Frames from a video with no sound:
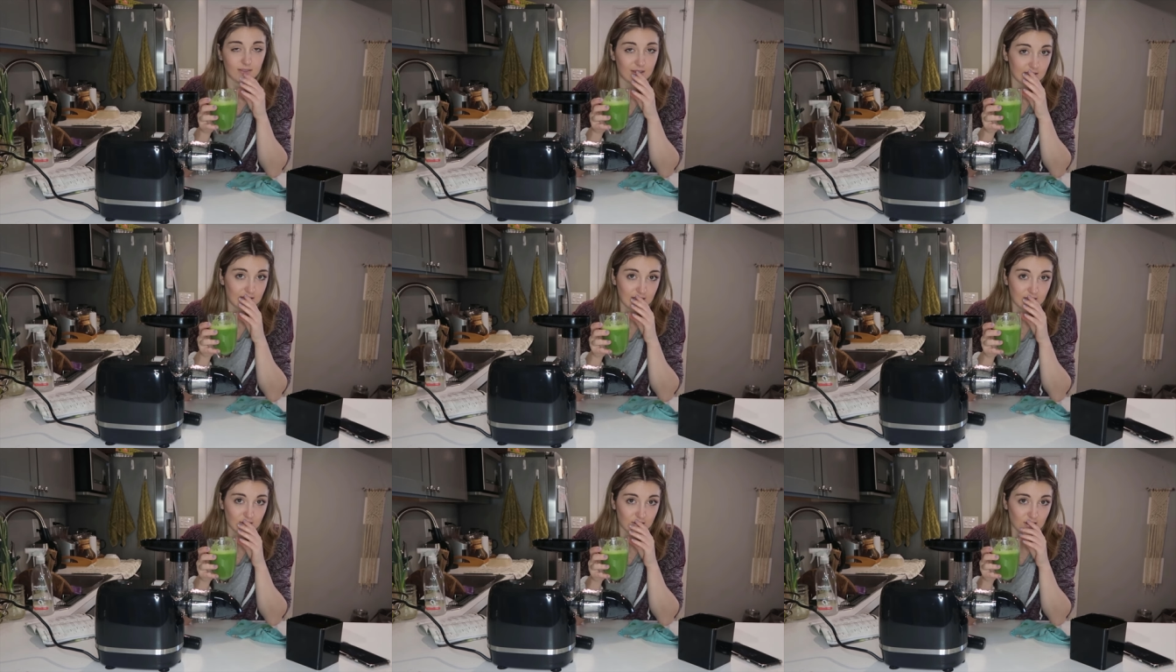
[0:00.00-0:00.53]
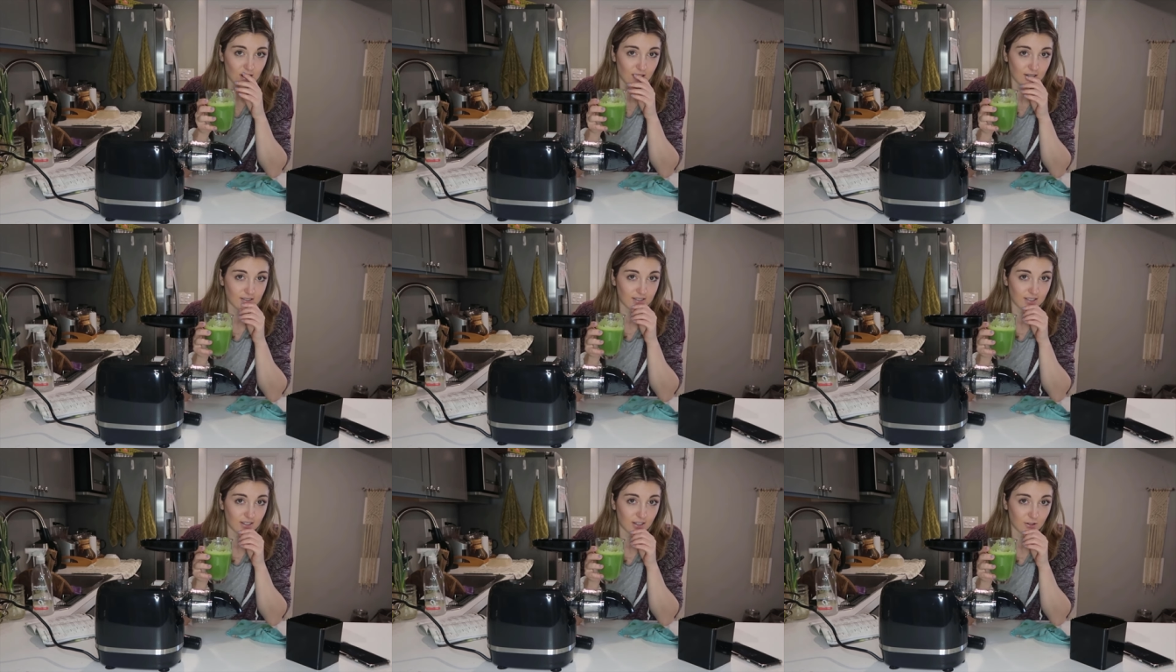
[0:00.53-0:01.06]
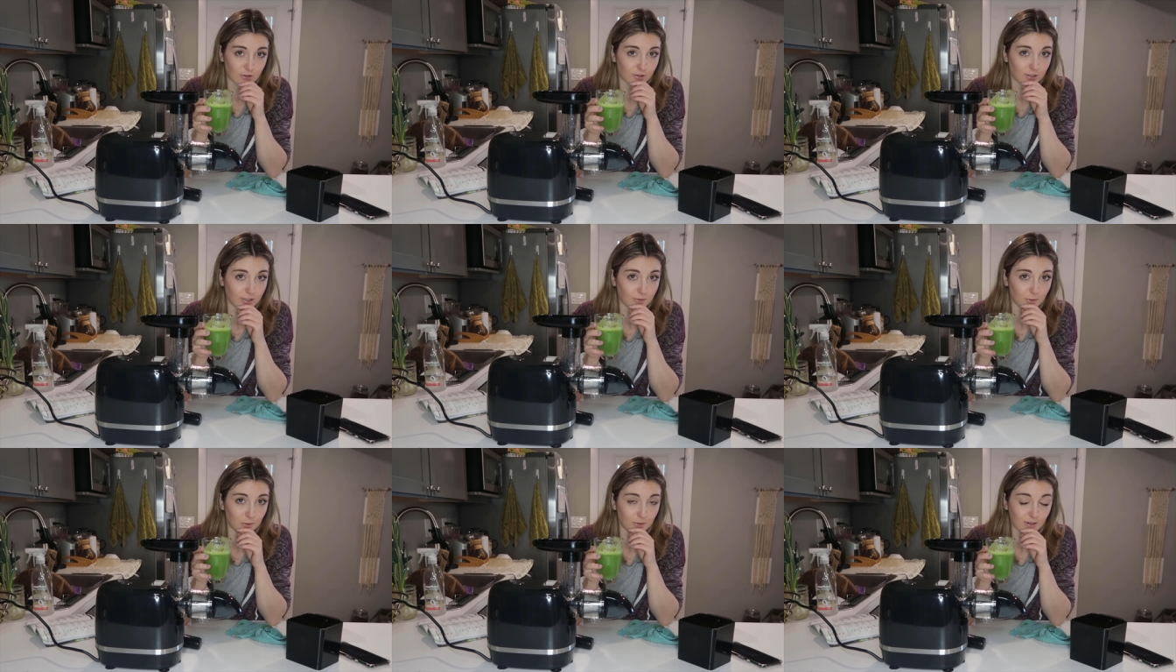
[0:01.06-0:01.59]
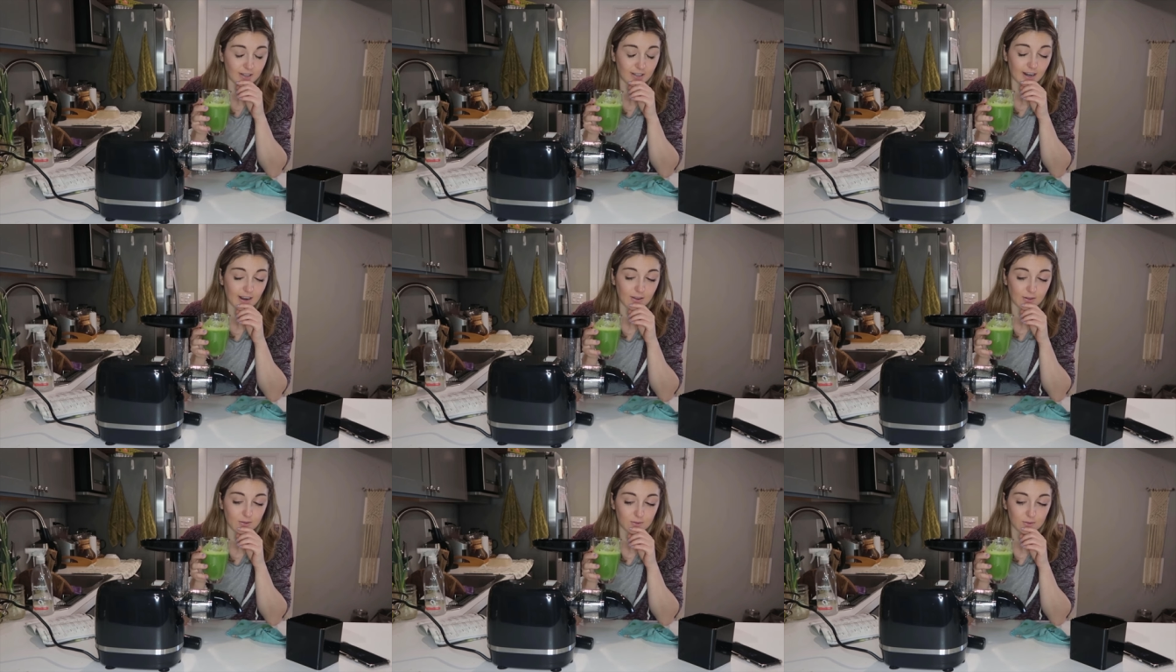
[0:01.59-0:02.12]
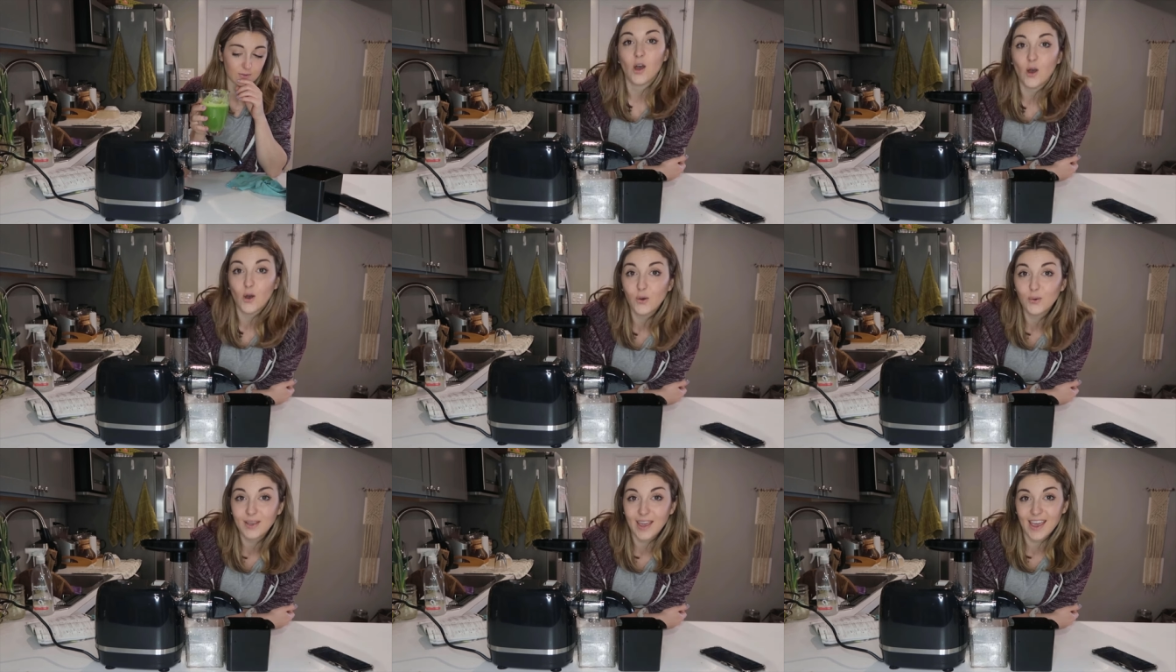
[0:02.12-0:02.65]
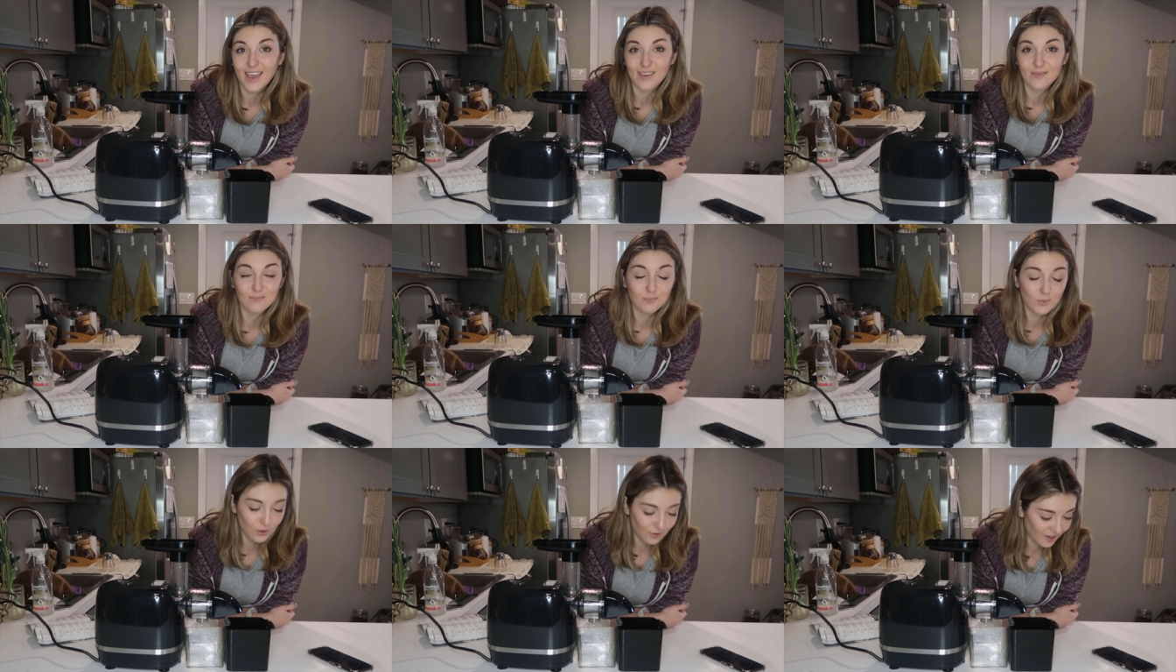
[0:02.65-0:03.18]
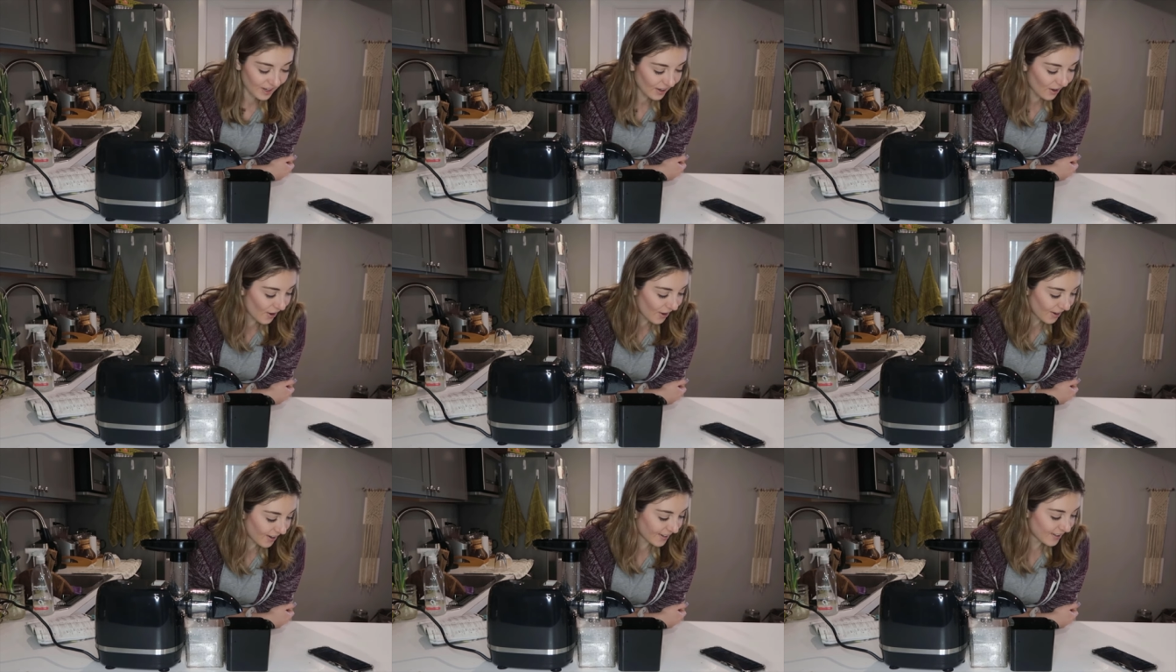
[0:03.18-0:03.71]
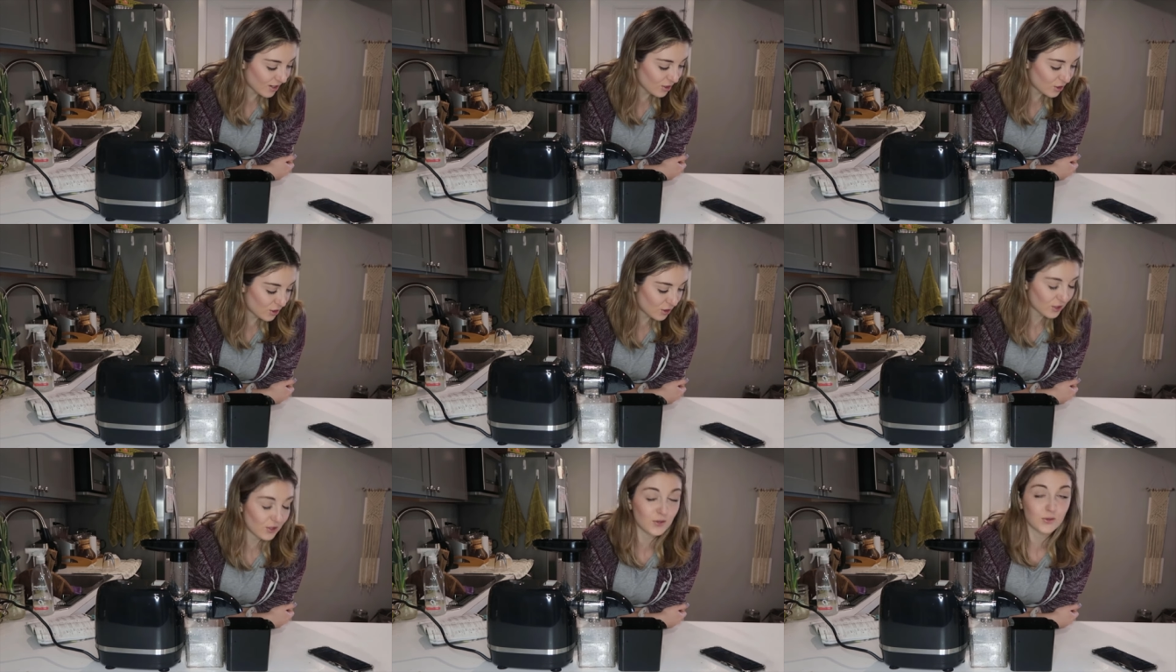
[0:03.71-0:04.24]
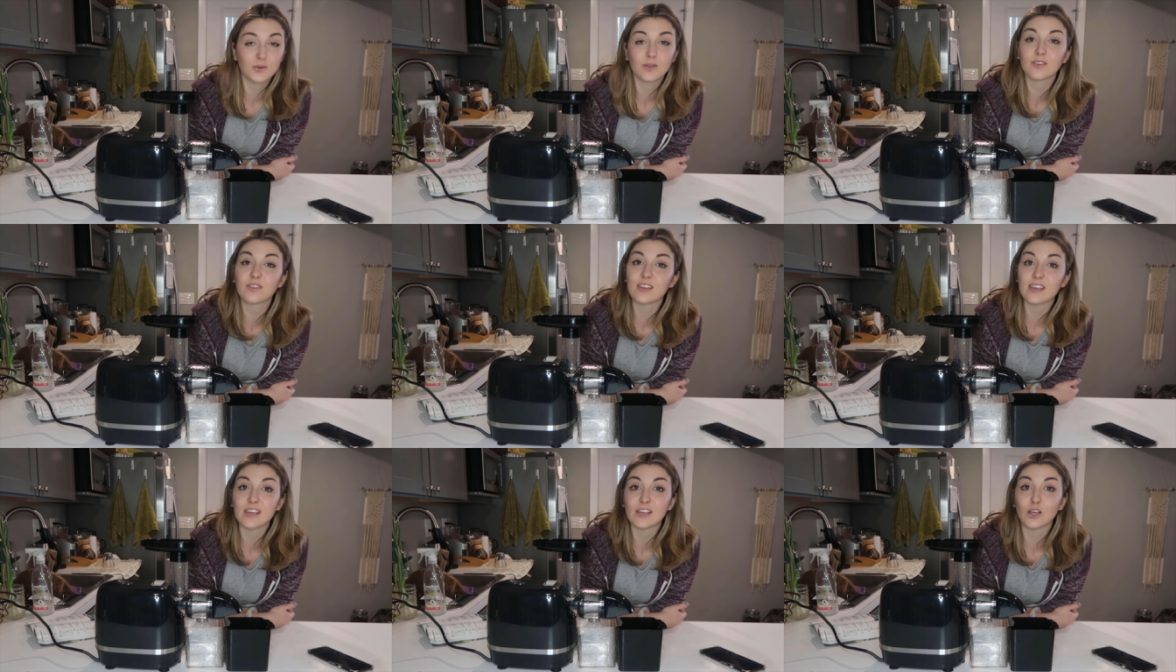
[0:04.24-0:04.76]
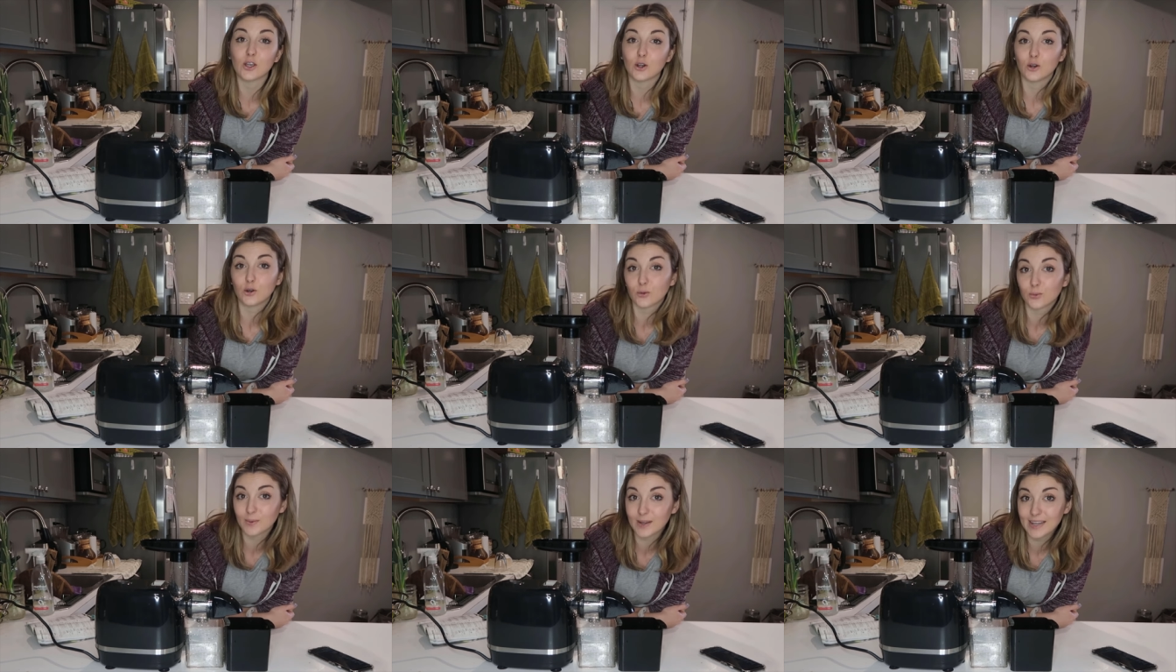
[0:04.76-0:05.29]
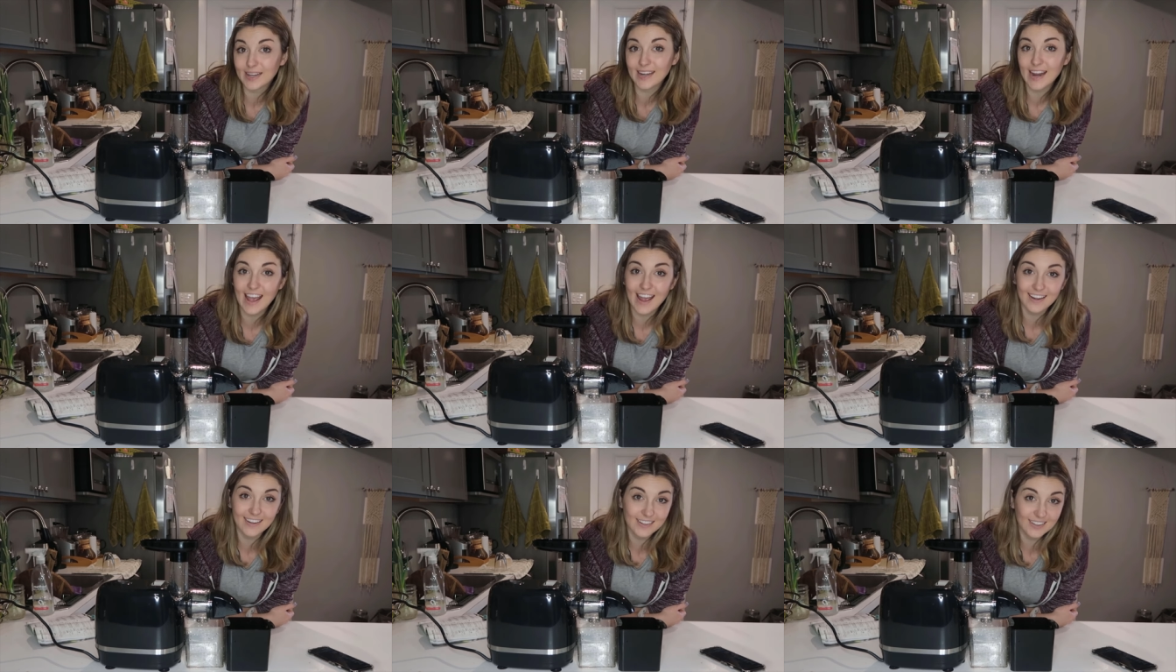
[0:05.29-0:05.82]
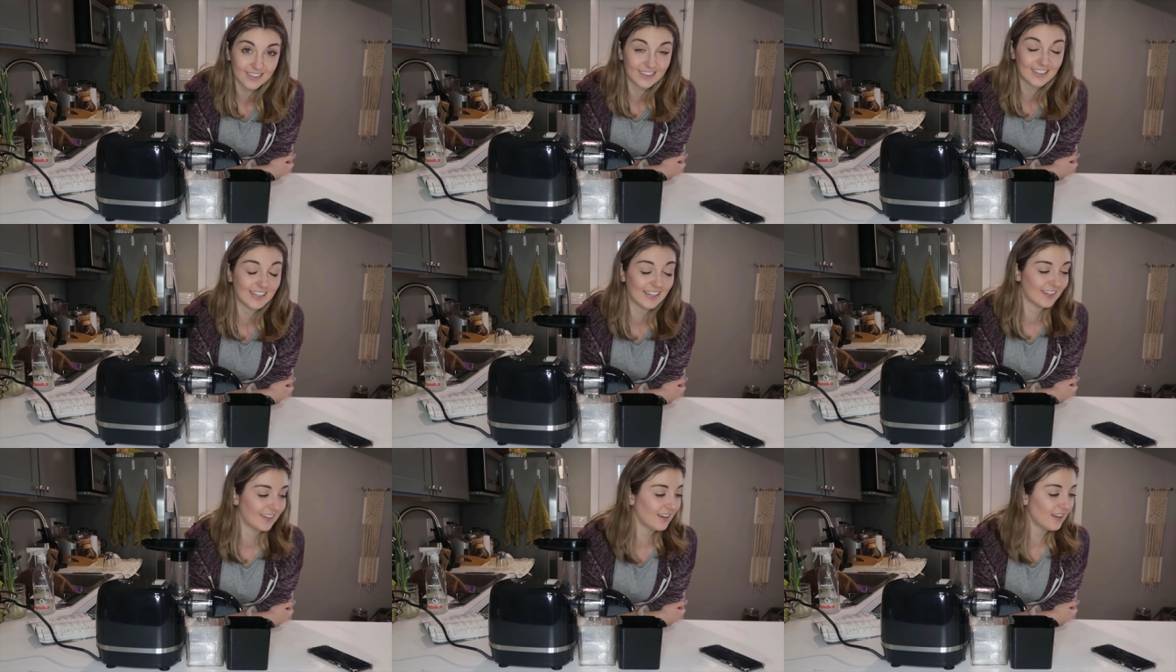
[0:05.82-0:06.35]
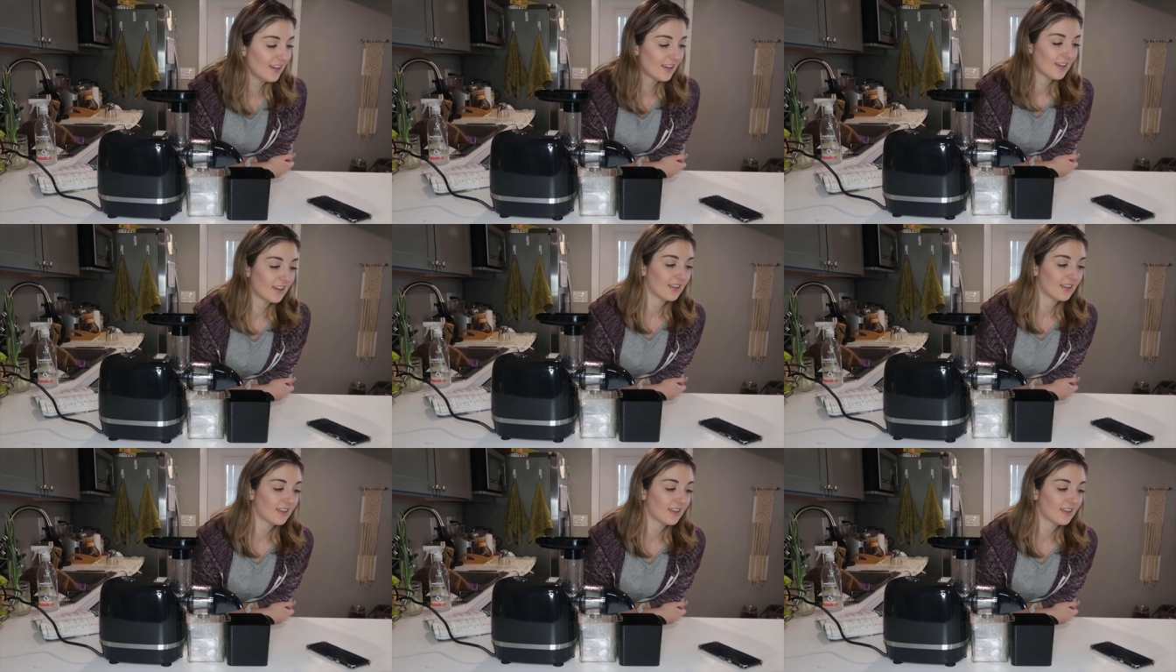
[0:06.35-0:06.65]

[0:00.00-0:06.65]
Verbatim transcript: this is just honestly undrinkable right now. Okay, moving on to the green and clean.